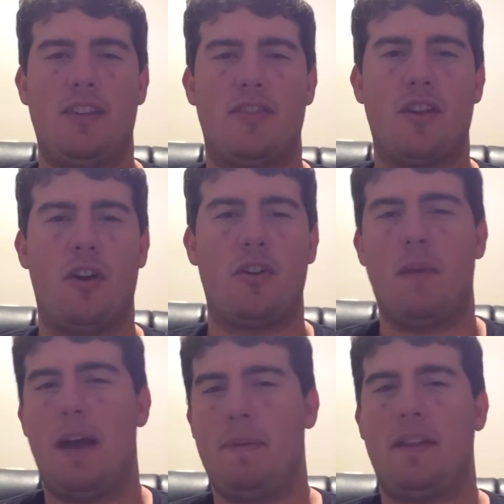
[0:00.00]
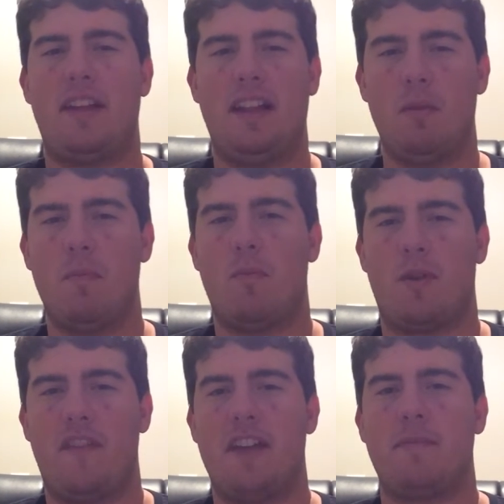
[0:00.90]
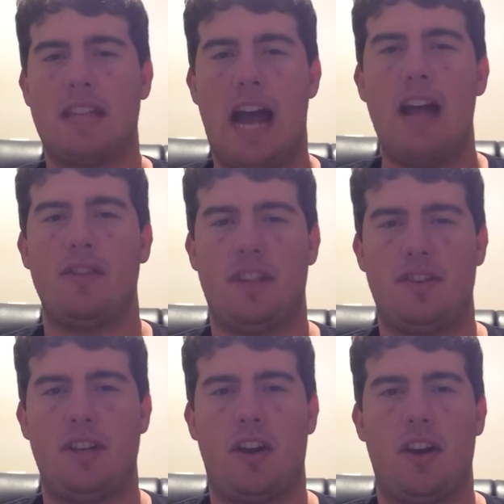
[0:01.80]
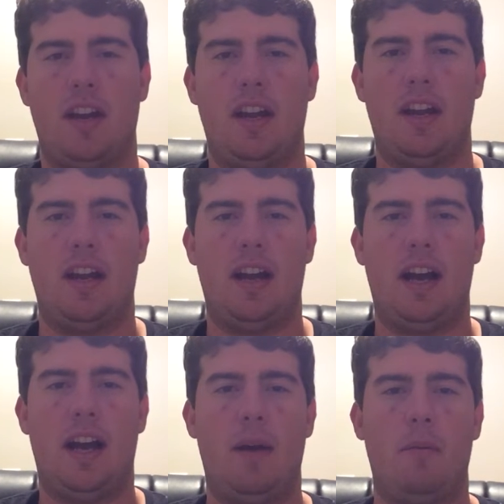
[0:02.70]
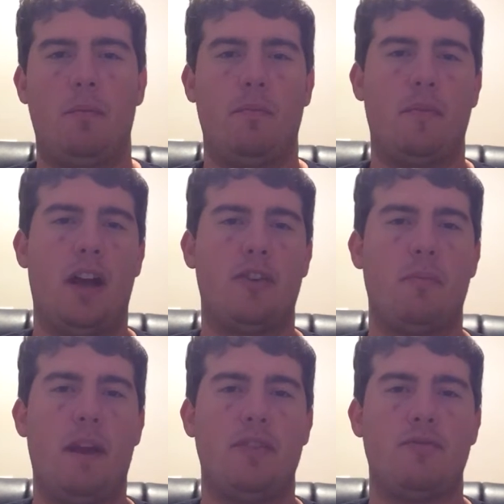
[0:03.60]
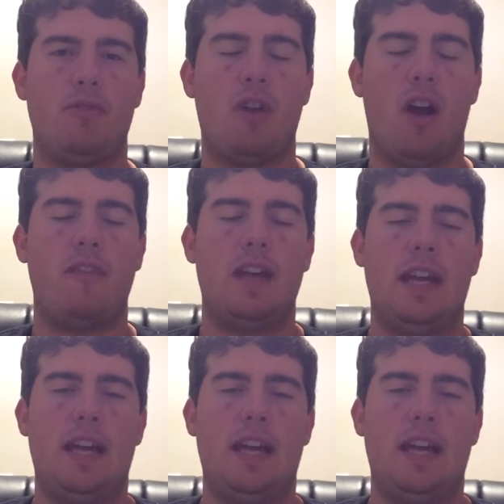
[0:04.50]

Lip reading: So you might be seeing a little bit more Vance McDonald this year under Mason Rudolph.